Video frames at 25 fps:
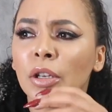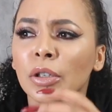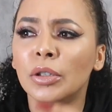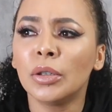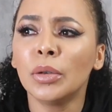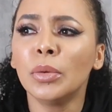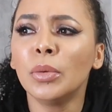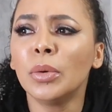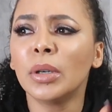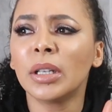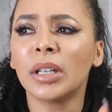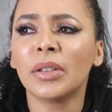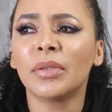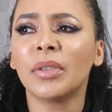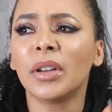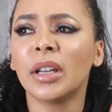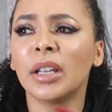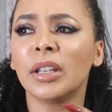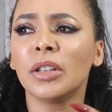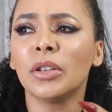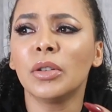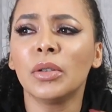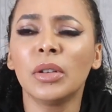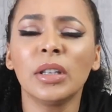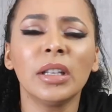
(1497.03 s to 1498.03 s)
Do
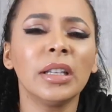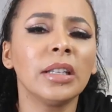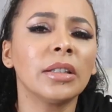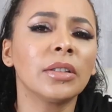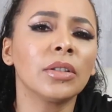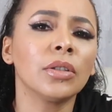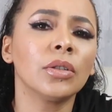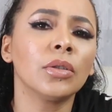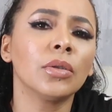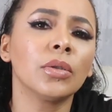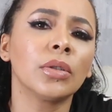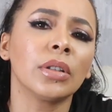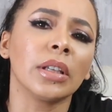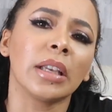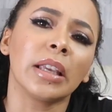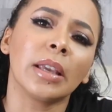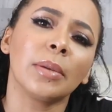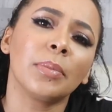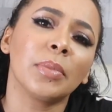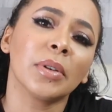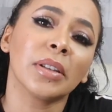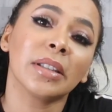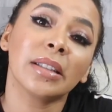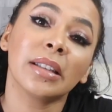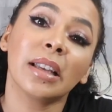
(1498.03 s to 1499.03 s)
whatever you need to do to
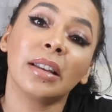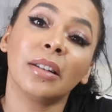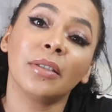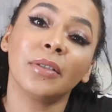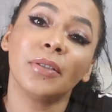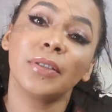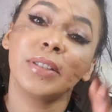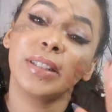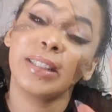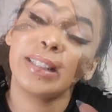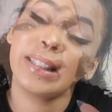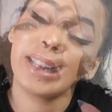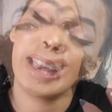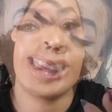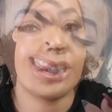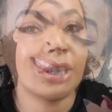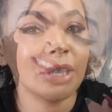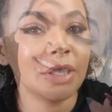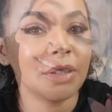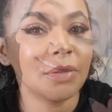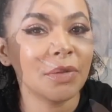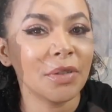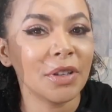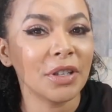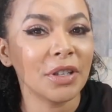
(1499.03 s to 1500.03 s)
keep yourself. Watch this